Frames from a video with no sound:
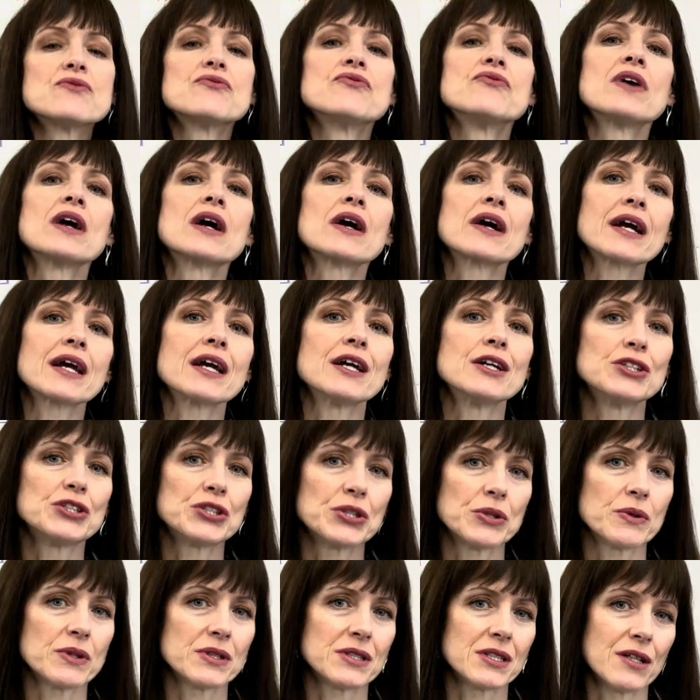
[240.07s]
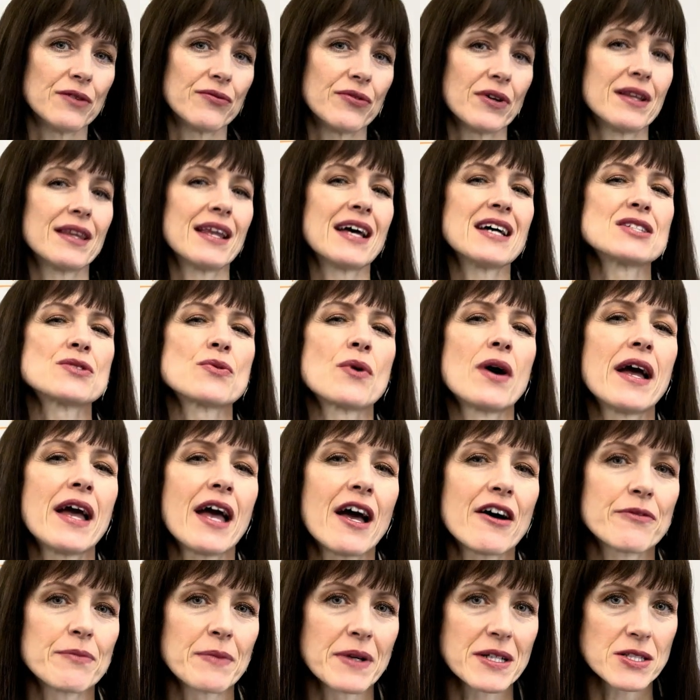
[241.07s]
very intuitive. And that's why I
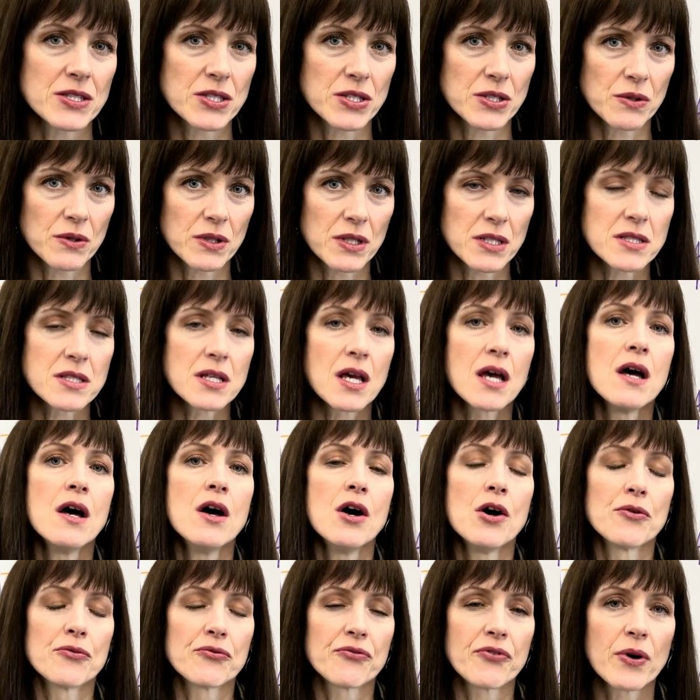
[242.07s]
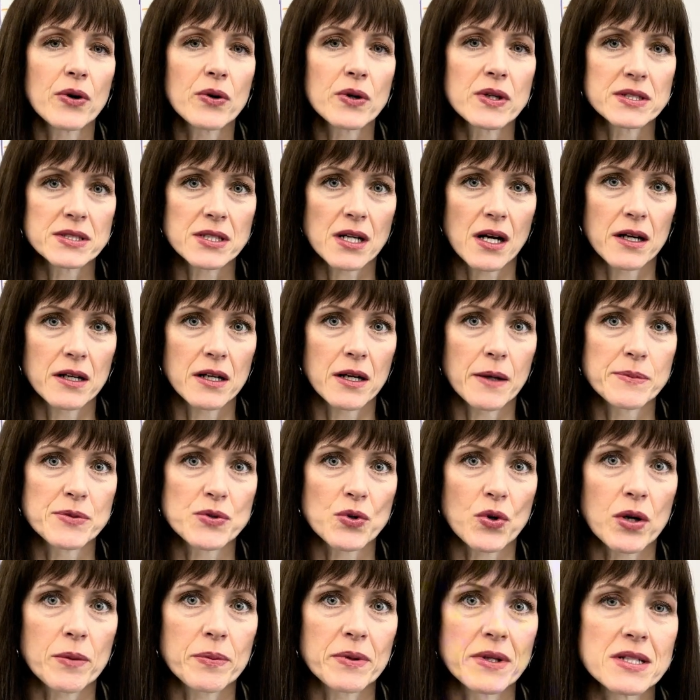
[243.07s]
have my students focus on
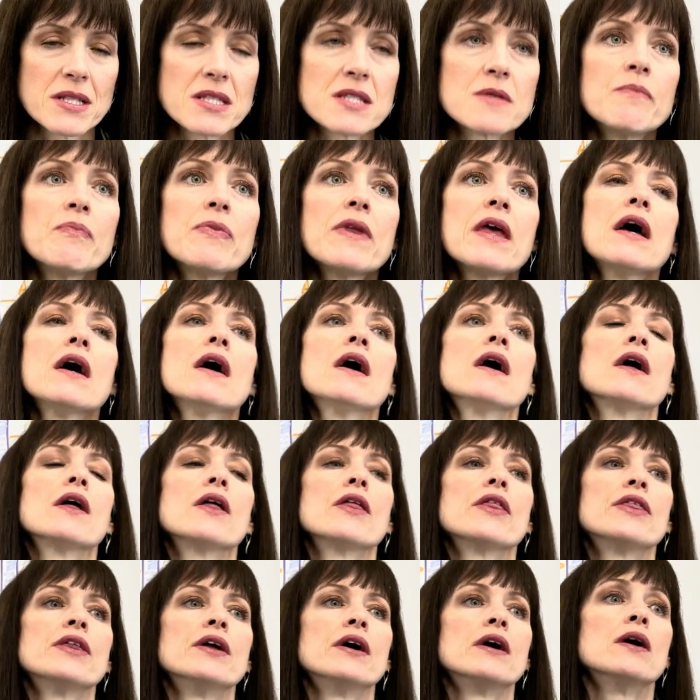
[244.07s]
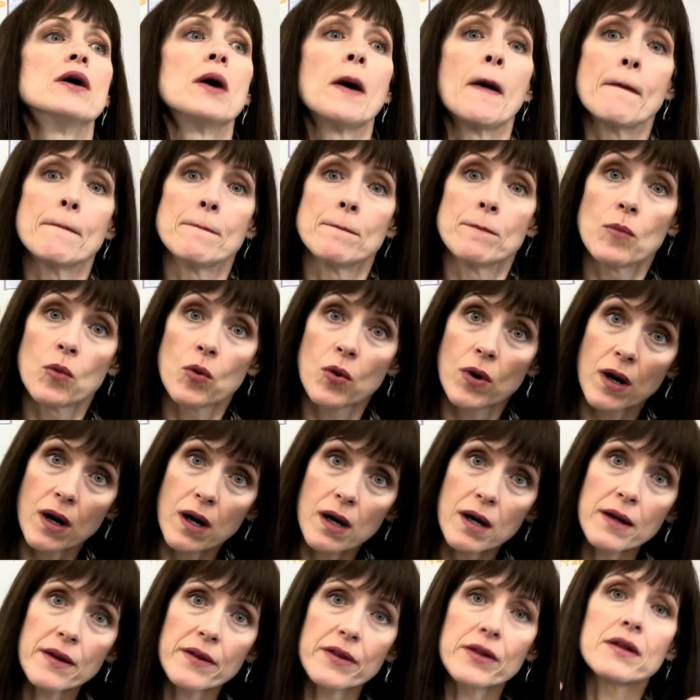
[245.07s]
absorbance. The
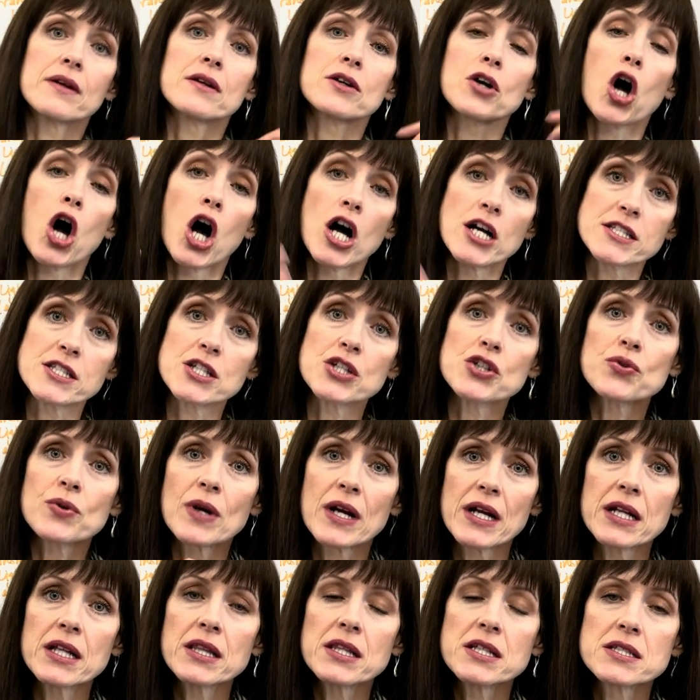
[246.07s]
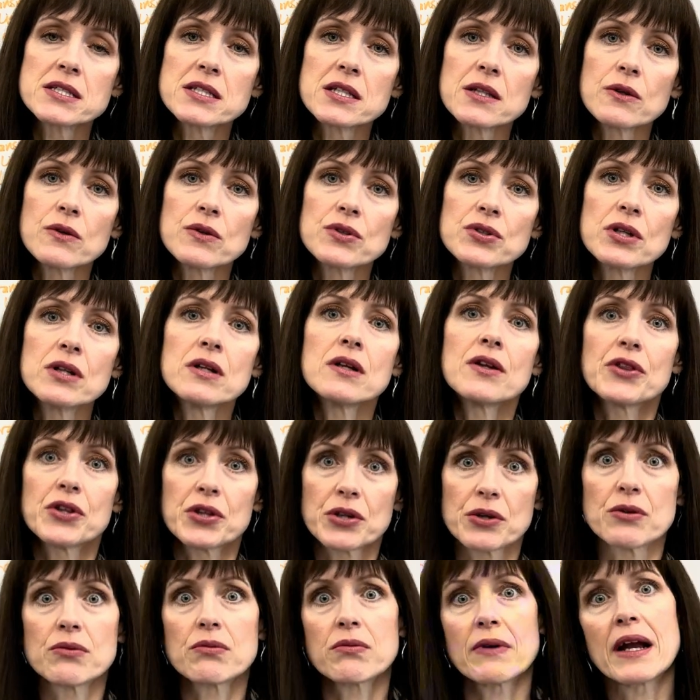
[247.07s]
more concentrated the solution, the
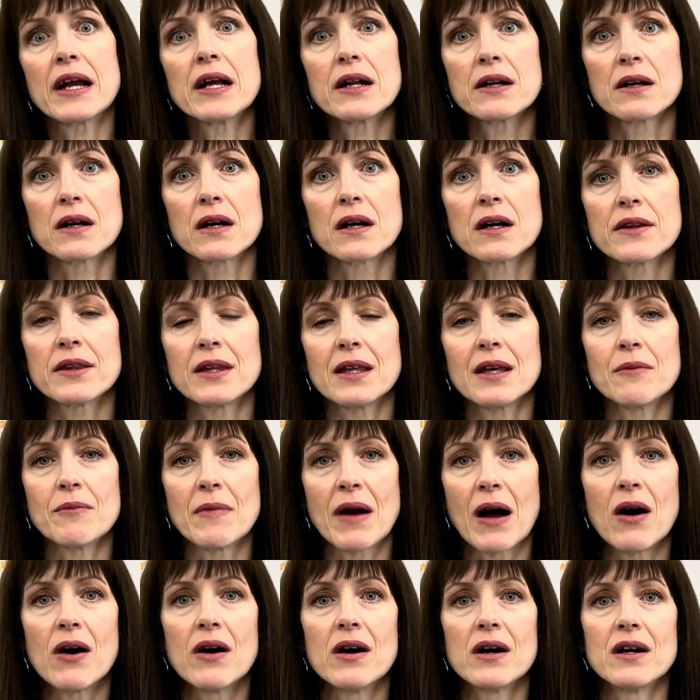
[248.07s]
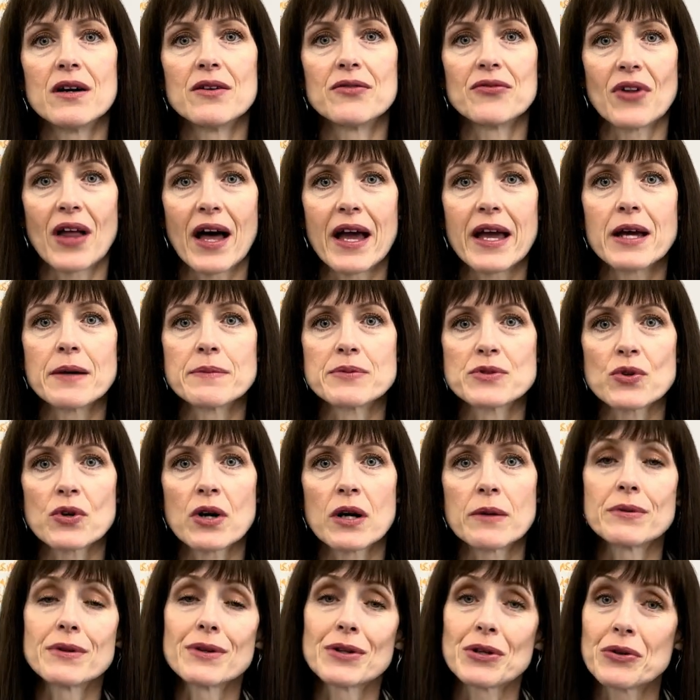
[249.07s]
greater the amount of light
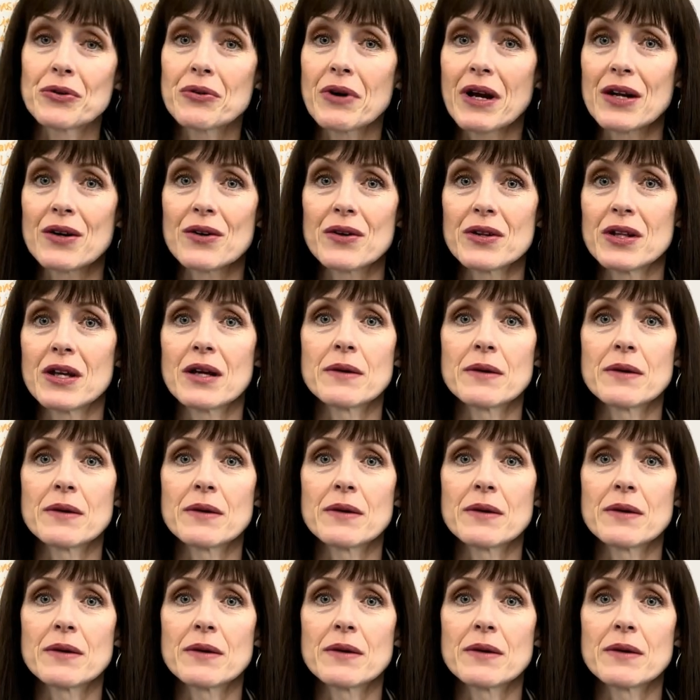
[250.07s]
absorbed, the greater the